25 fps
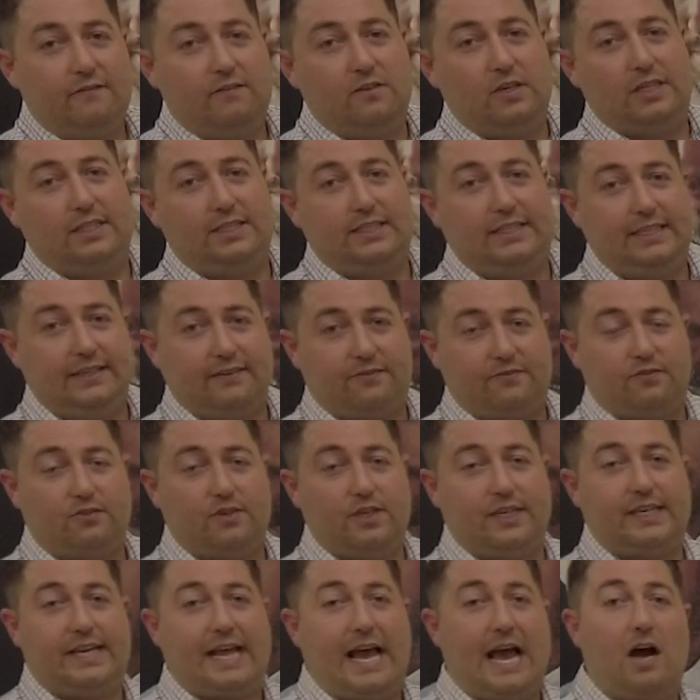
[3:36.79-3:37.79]
for a
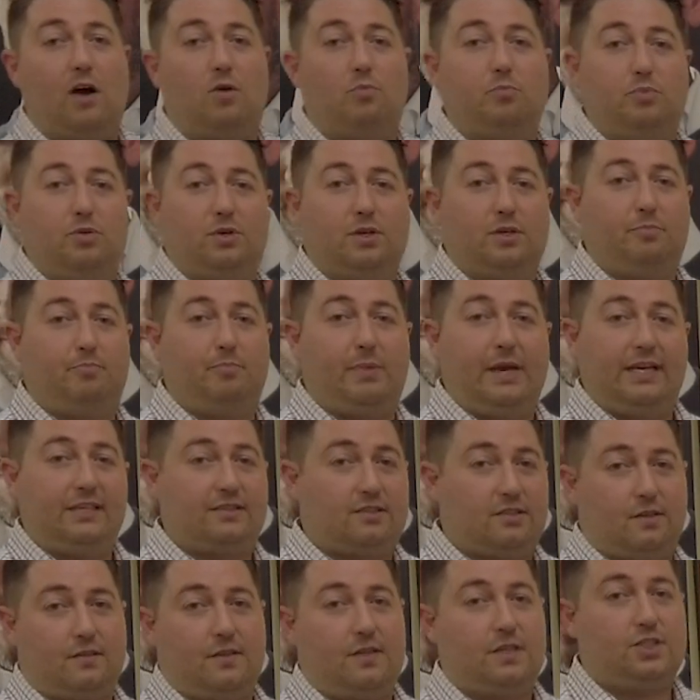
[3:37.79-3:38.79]
different output
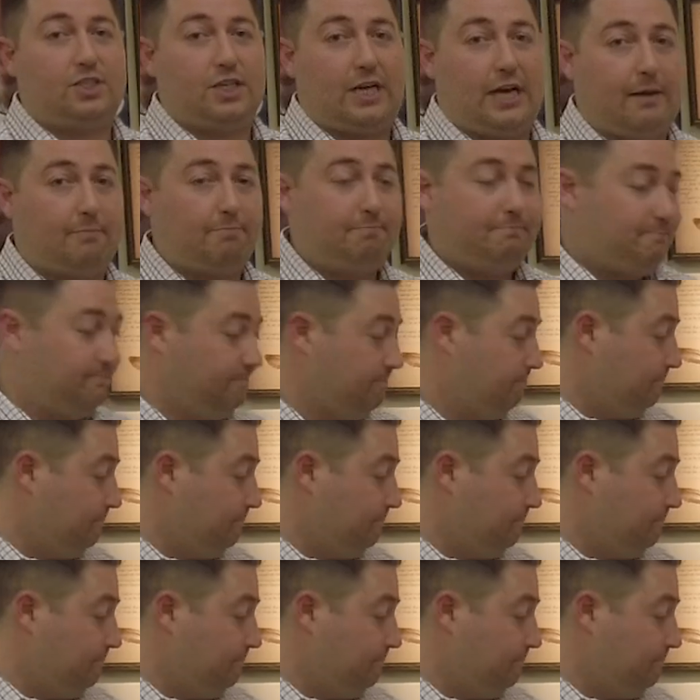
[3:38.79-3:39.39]
based on the job.